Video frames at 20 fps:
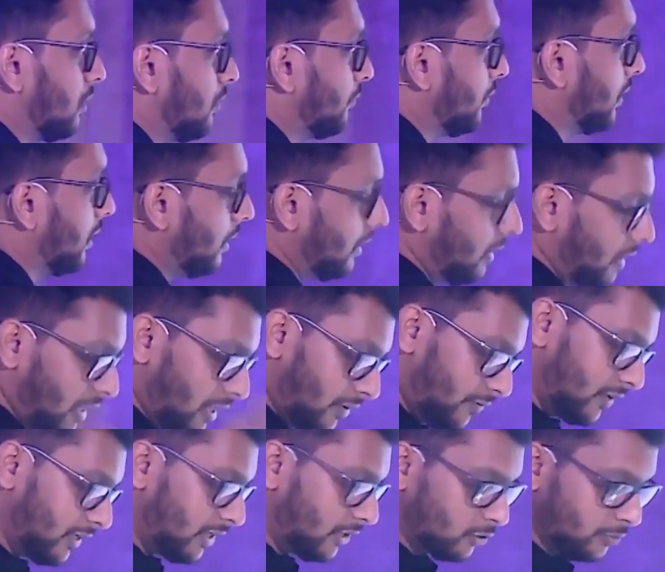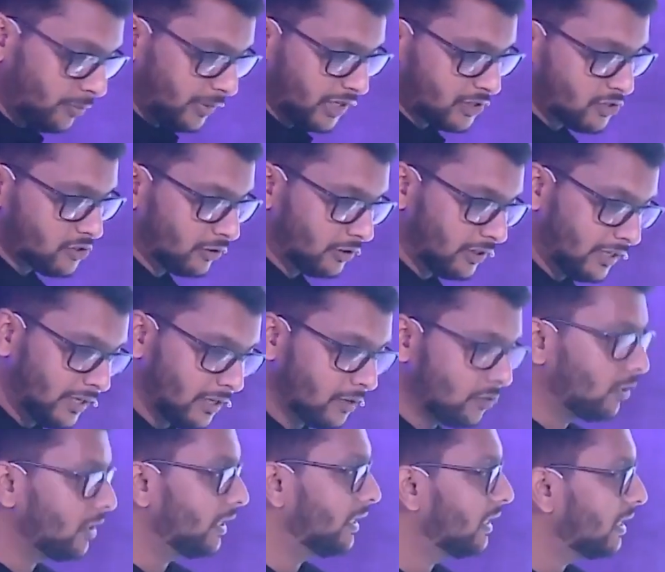of, hey, we need to make sure the data
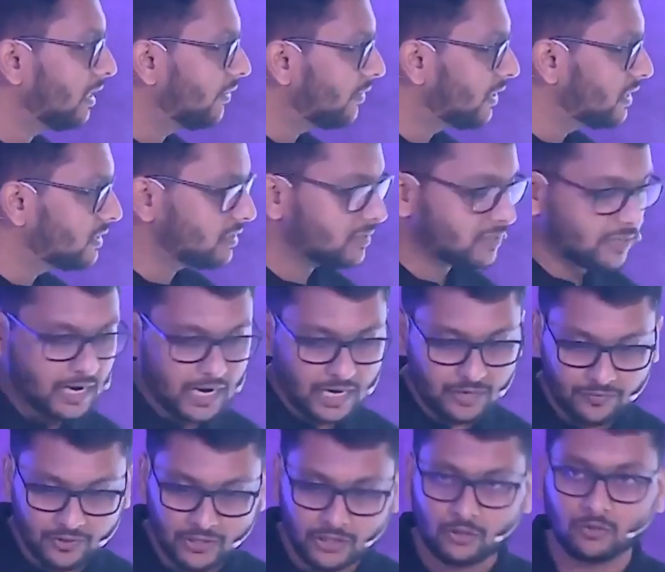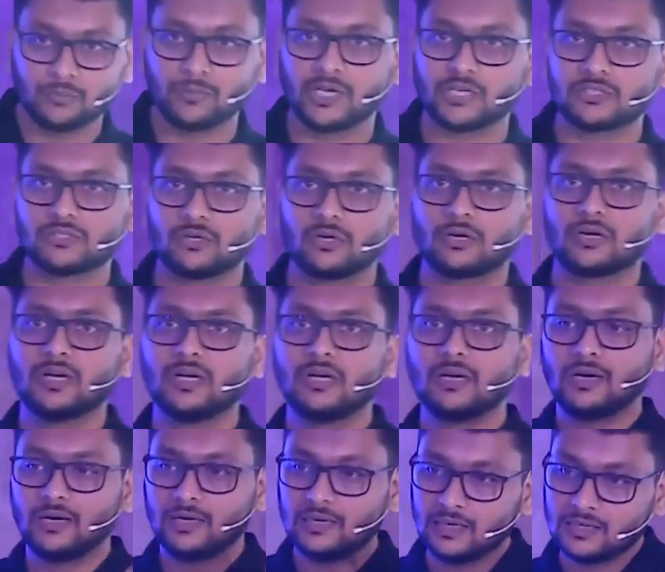quality coverage is right, we need to make sure
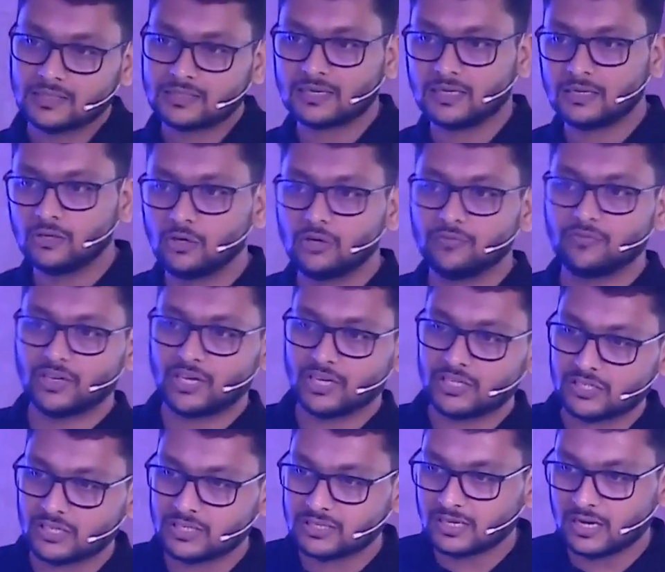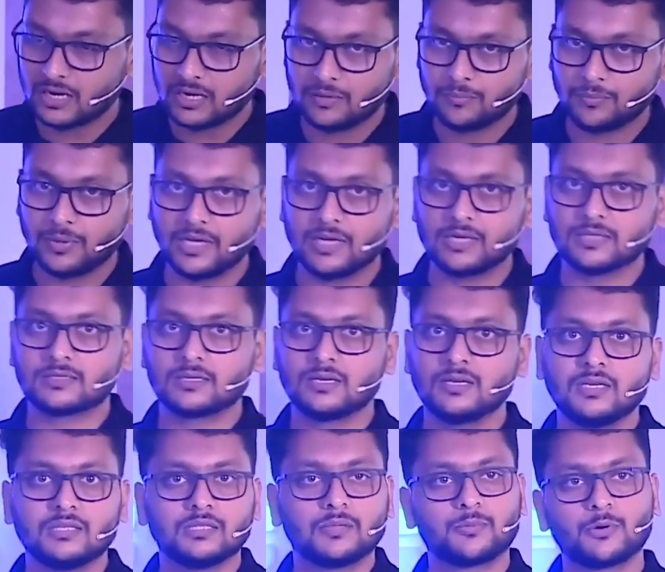alerts and notifications are in place,
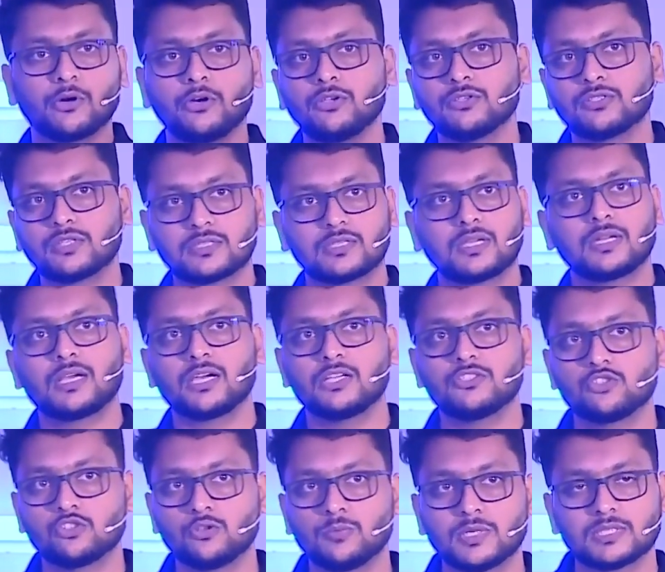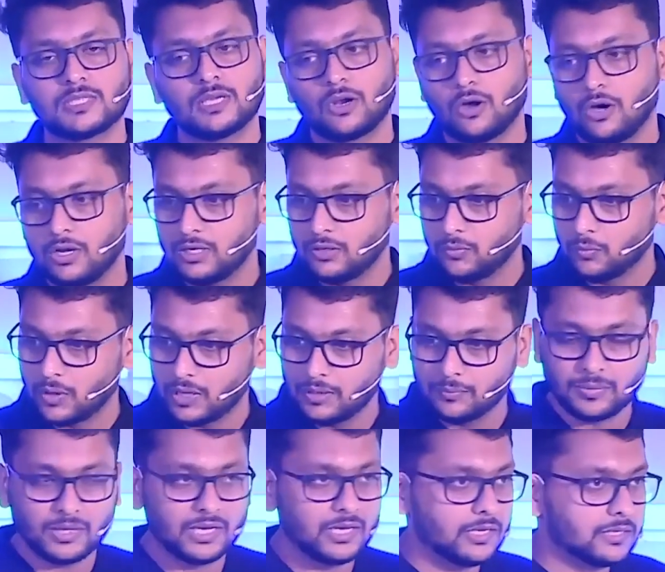the producers and consumers are all in one
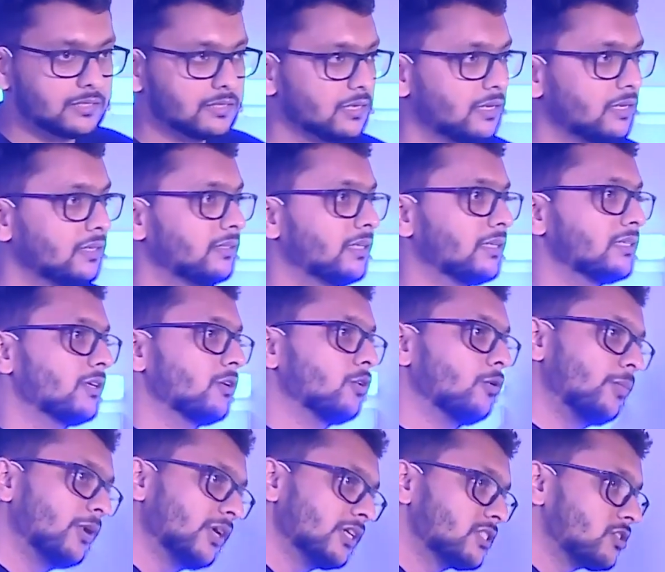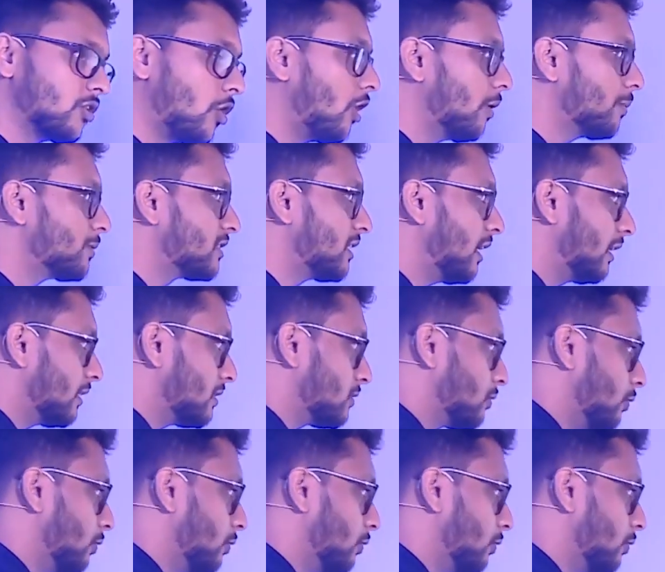place, there is a robust ops that